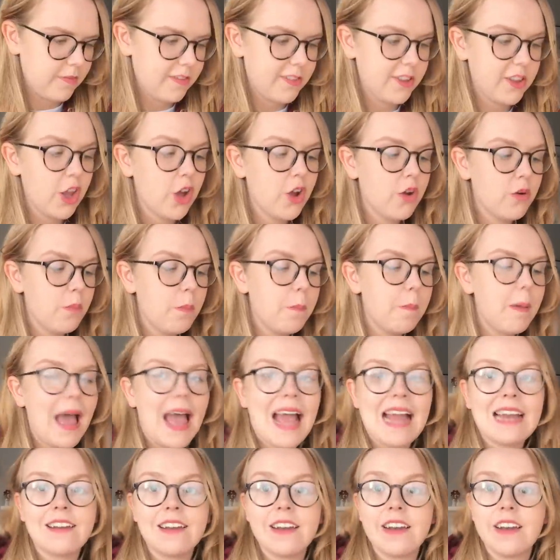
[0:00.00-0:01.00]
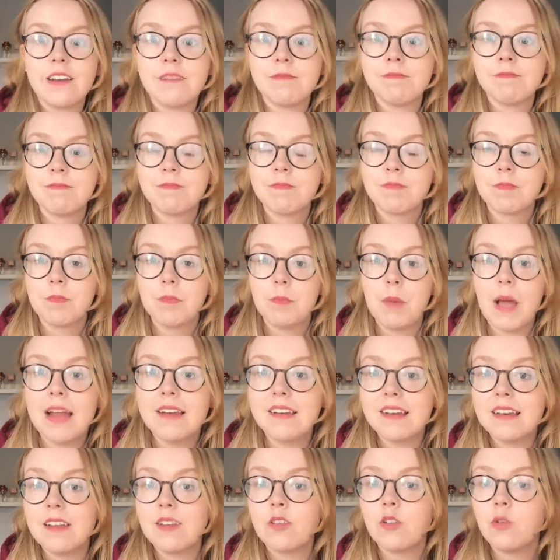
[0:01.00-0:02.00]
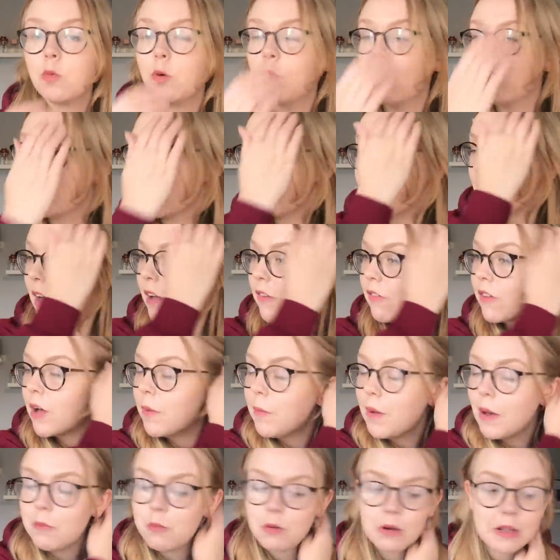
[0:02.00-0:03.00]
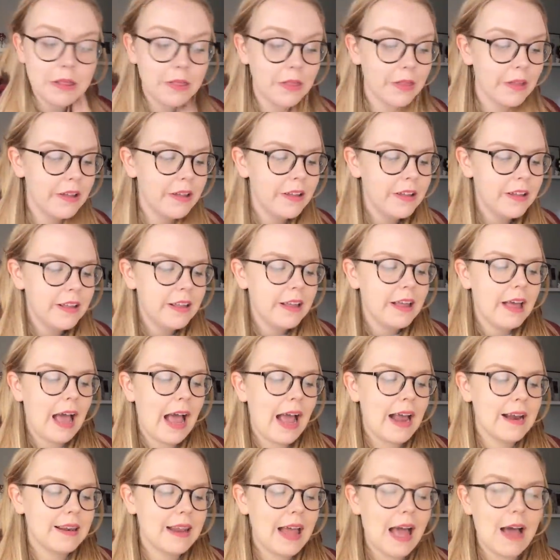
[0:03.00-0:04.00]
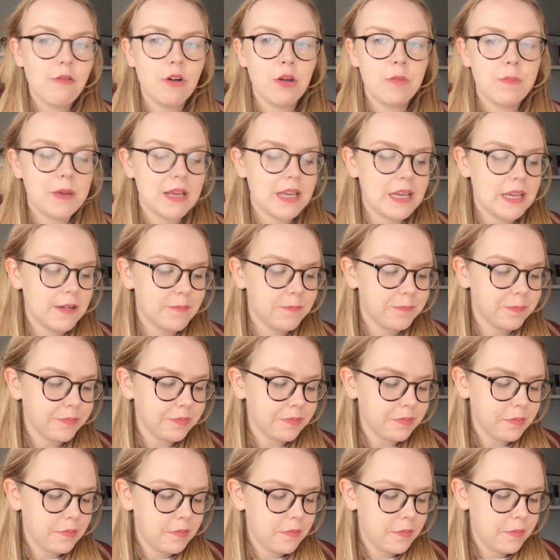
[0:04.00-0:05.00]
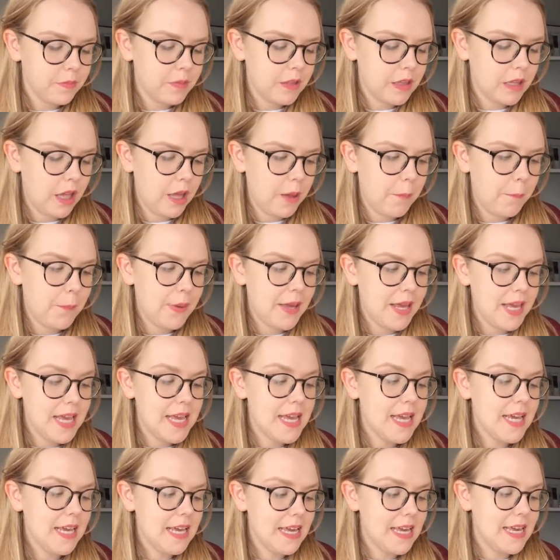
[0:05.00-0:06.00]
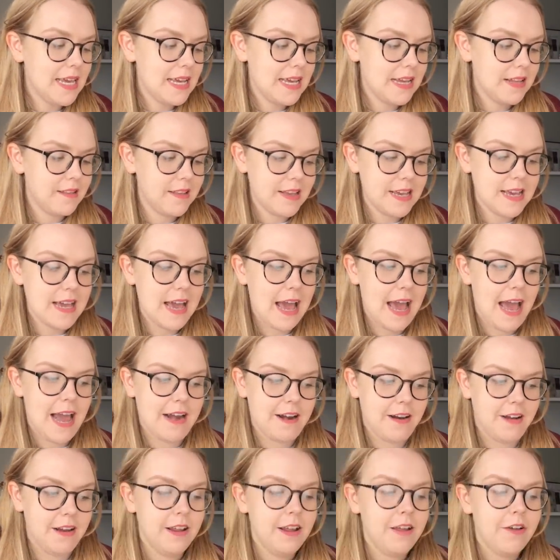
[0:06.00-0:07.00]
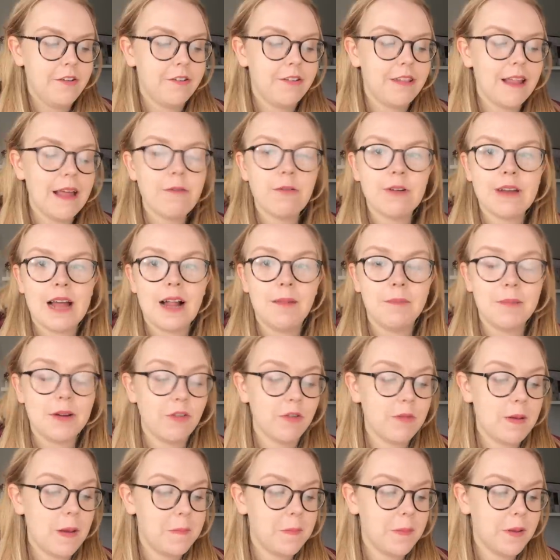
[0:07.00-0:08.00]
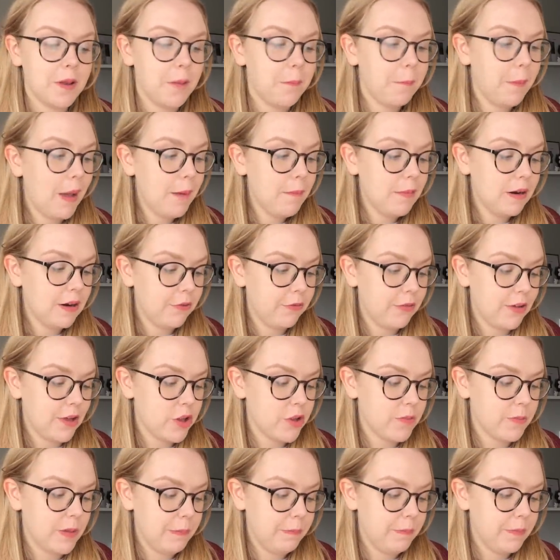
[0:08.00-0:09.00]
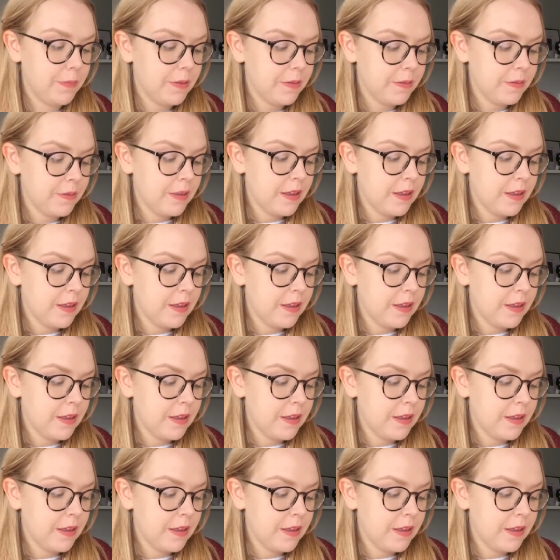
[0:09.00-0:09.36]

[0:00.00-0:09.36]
So pedant. Pedant is a word I might have come up with, and that would be P-E-D-N. So that would help me remember Pamela Fishman,